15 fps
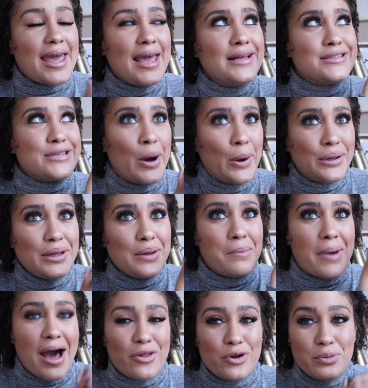It totally
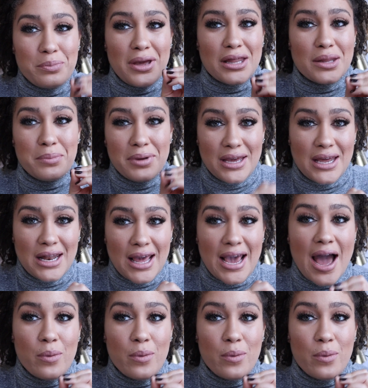bothered me in the beginning.